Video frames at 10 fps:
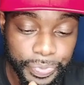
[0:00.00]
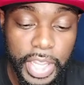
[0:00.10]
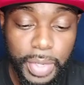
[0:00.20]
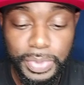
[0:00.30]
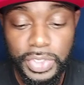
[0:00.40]

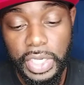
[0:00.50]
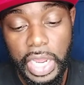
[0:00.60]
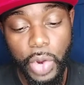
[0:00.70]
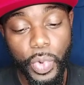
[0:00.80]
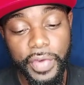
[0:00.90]
Hips,
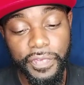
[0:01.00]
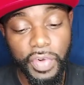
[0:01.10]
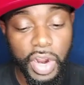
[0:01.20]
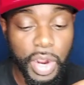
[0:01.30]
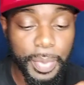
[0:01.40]
I went
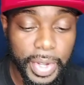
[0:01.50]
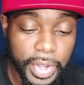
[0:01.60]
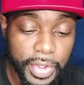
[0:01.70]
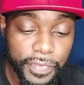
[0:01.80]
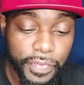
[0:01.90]
from
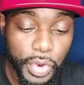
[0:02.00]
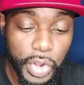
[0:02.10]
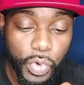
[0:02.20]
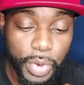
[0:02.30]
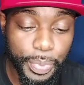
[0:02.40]

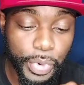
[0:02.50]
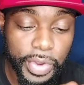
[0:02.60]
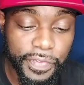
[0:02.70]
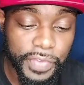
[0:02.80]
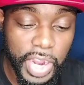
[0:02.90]

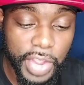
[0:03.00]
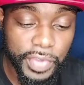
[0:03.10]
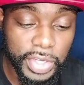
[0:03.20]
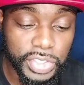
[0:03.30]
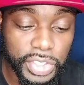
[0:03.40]
41.5
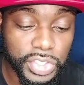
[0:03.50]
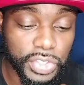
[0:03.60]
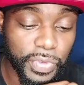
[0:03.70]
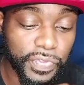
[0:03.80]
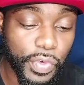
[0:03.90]
inches
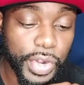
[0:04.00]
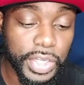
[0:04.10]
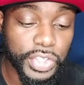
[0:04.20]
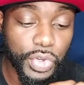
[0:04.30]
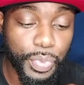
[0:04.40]
to
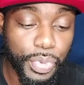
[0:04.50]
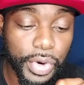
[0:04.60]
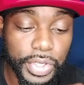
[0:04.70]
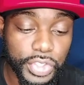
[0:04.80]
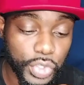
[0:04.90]

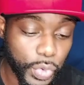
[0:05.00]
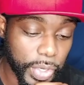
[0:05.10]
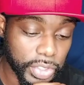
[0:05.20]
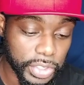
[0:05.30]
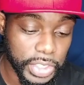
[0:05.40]
42.2 inches.